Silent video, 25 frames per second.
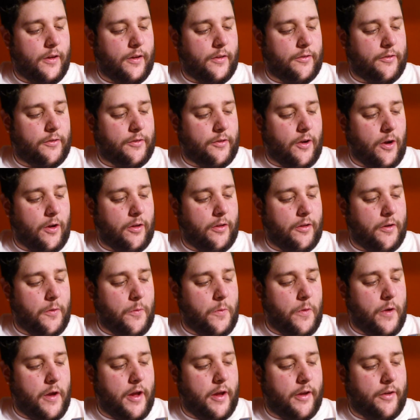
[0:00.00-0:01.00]
Scarlet
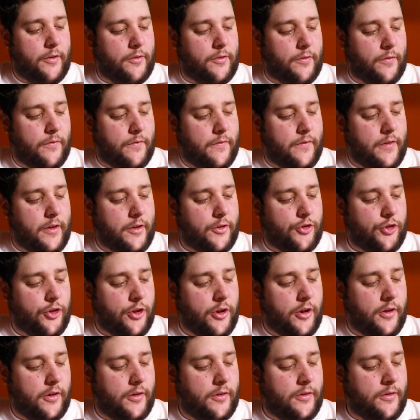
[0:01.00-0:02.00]
Witch,
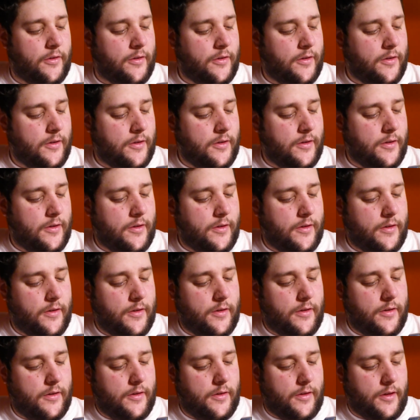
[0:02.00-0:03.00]
Vision,
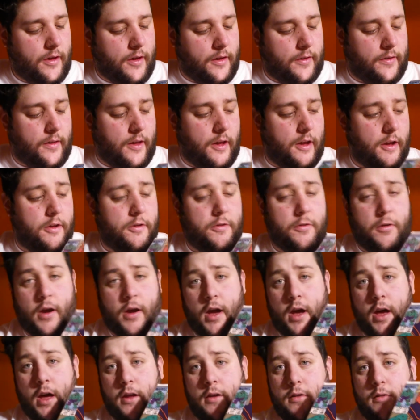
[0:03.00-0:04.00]
and then you
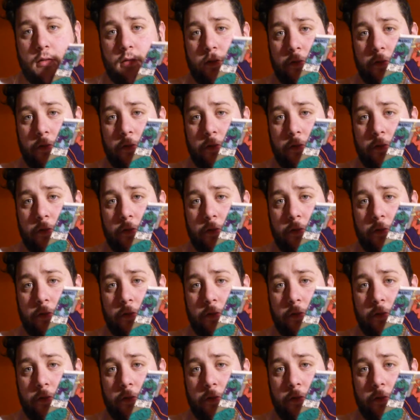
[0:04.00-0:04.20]
got